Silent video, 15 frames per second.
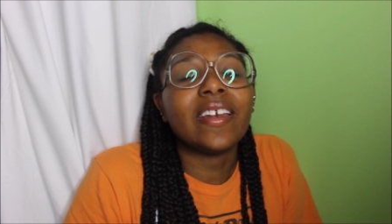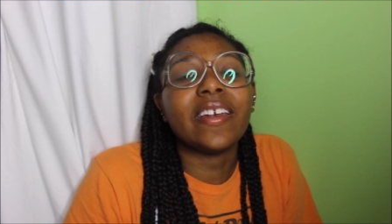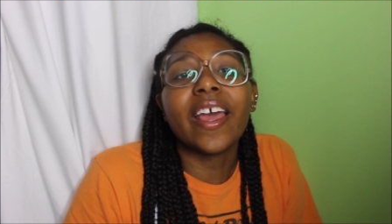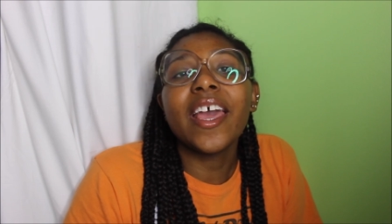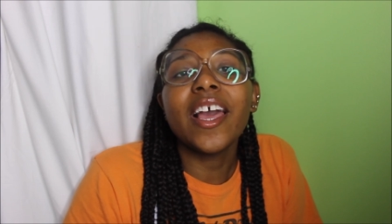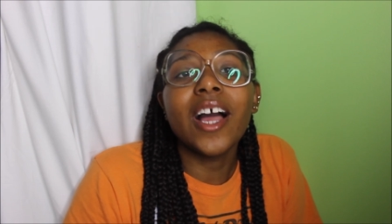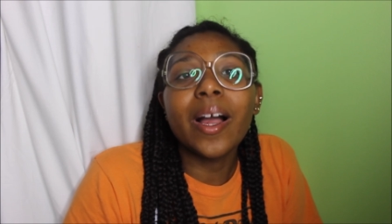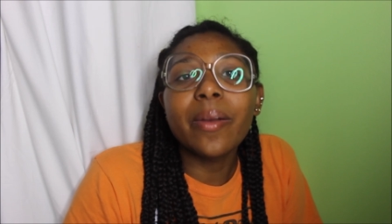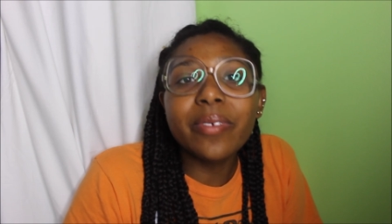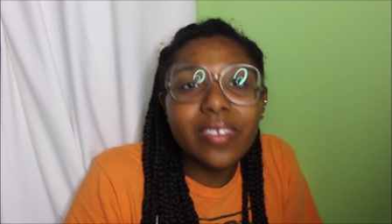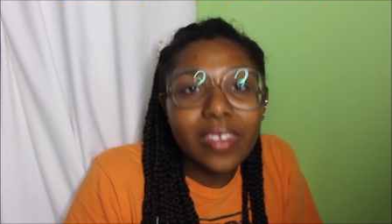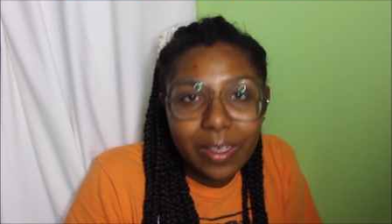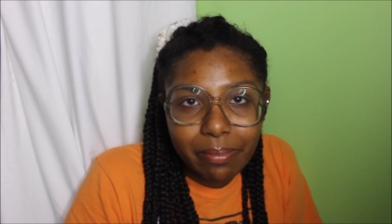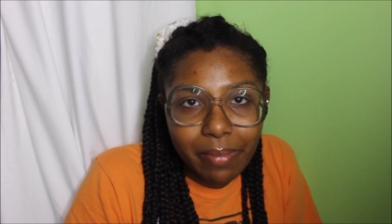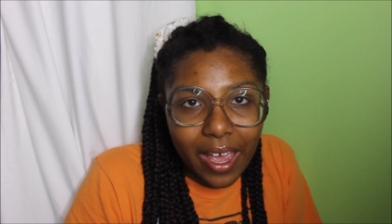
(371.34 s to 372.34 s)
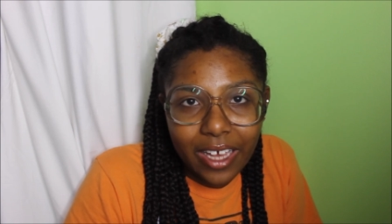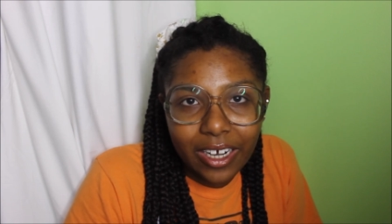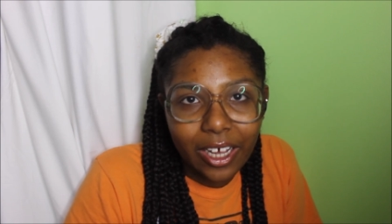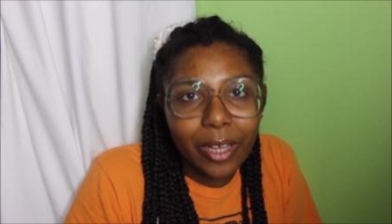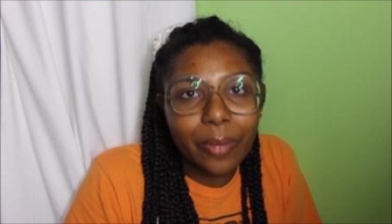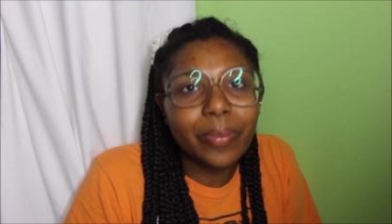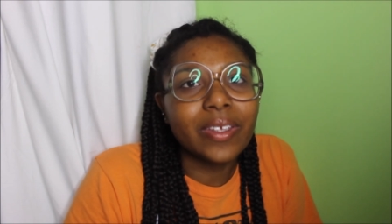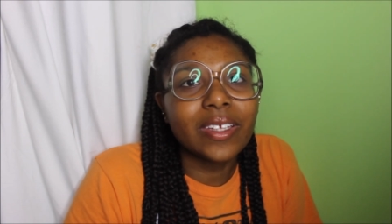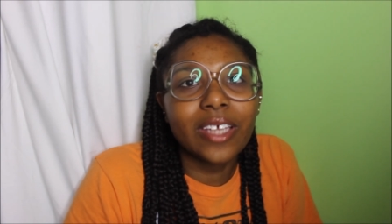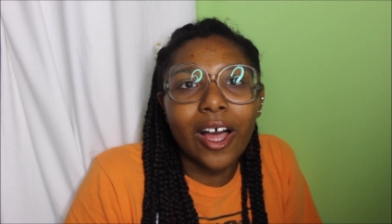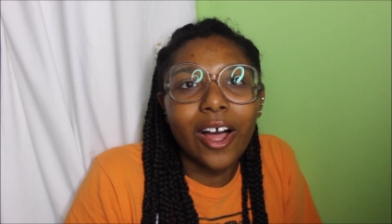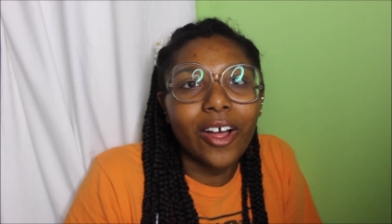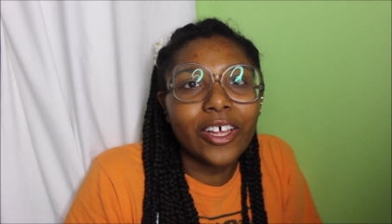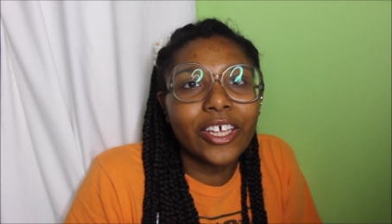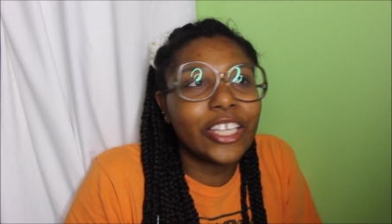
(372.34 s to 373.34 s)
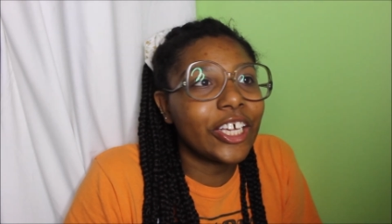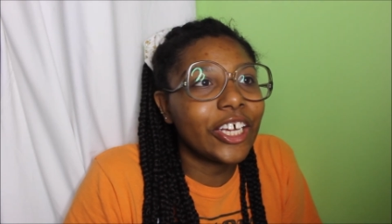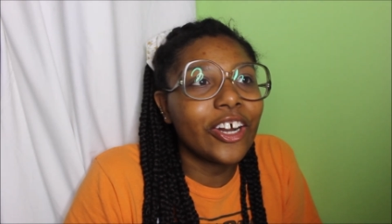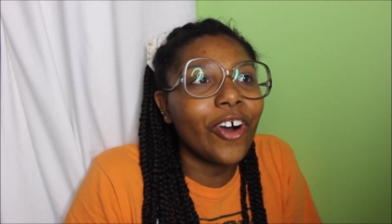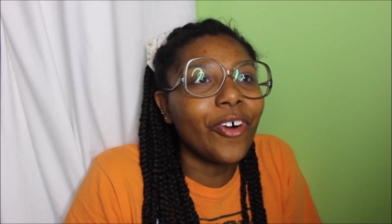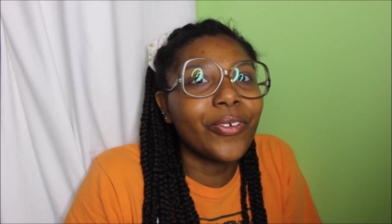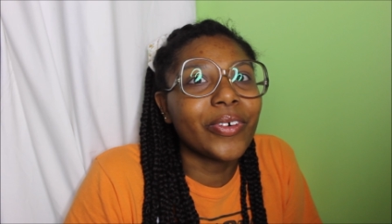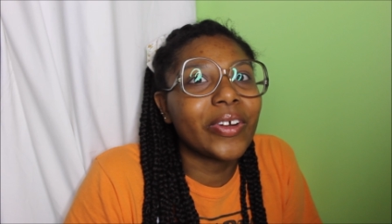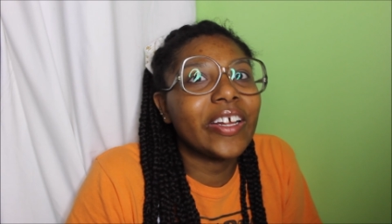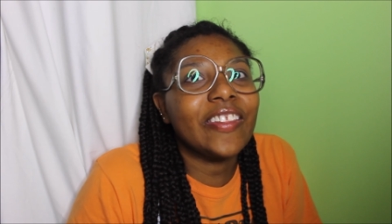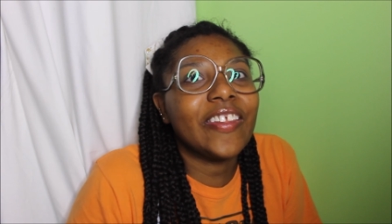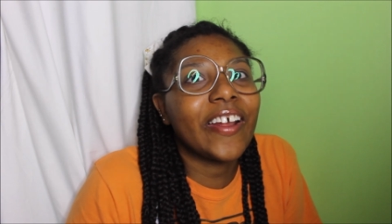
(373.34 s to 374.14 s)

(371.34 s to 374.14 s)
They obviously made up. Y'all, get over it.